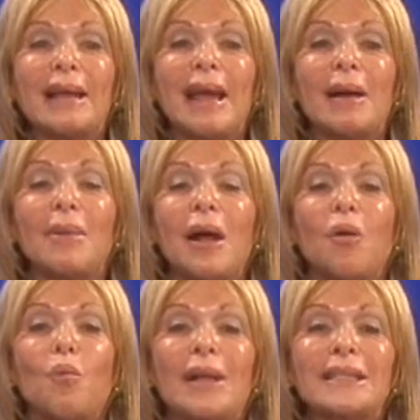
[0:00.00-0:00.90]
a.m.,
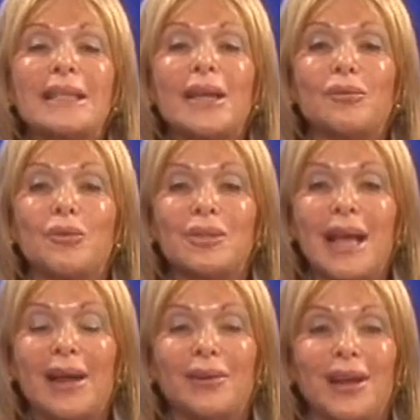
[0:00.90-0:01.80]
Wednesday through
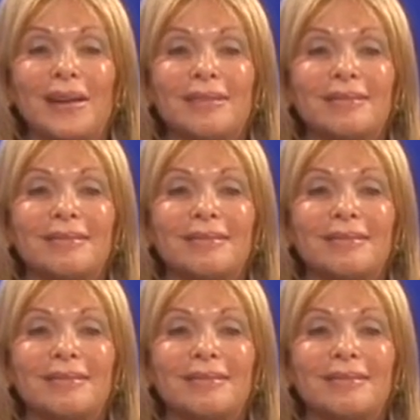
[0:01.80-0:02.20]
Saturday.